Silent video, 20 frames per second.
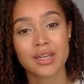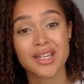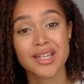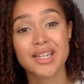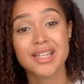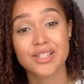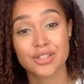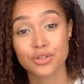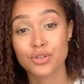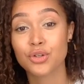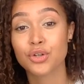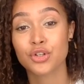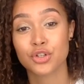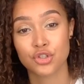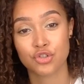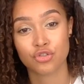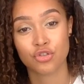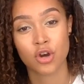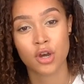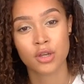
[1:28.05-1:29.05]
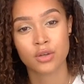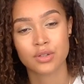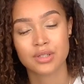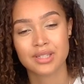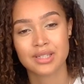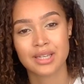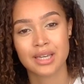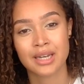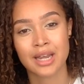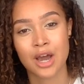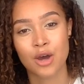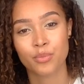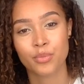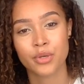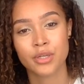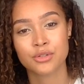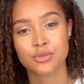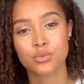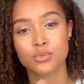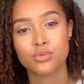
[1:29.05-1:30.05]
isn't going to dry your skin out, but
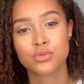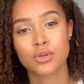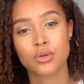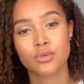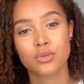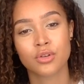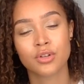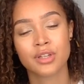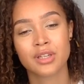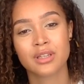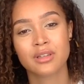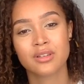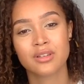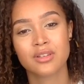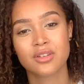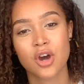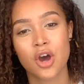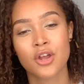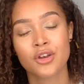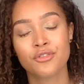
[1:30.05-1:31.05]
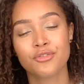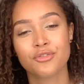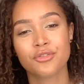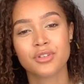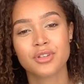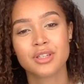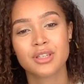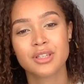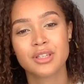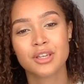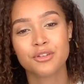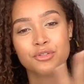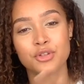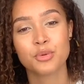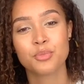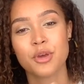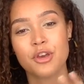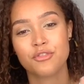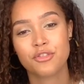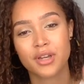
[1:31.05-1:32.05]
is also going to kind of give you a
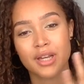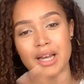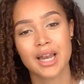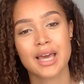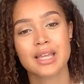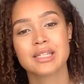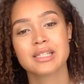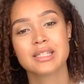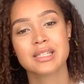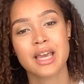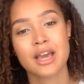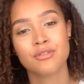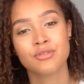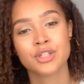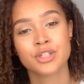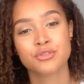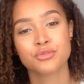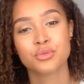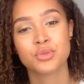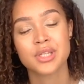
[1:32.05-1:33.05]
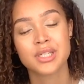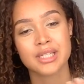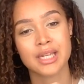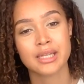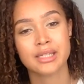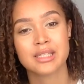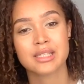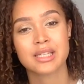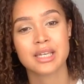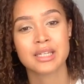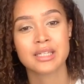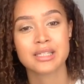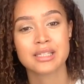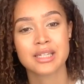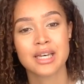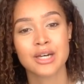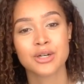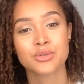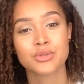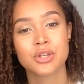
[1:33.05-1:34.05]
bit of a cleanse, get rid of all the dead skin
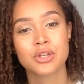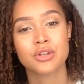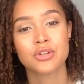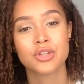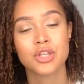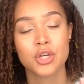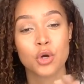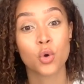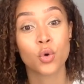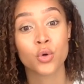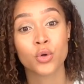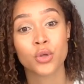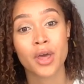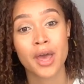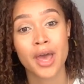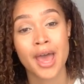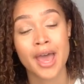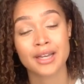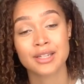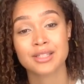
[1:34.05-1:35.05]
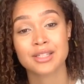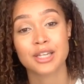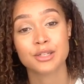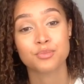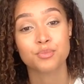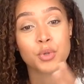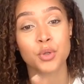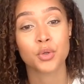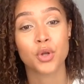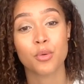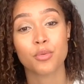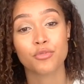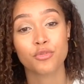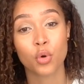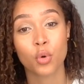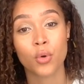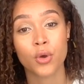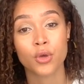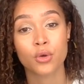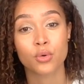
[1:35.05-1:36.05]
cells and the excess build-up of
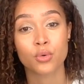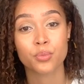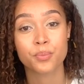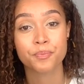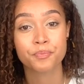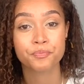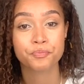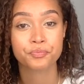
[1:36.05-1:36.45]
oil.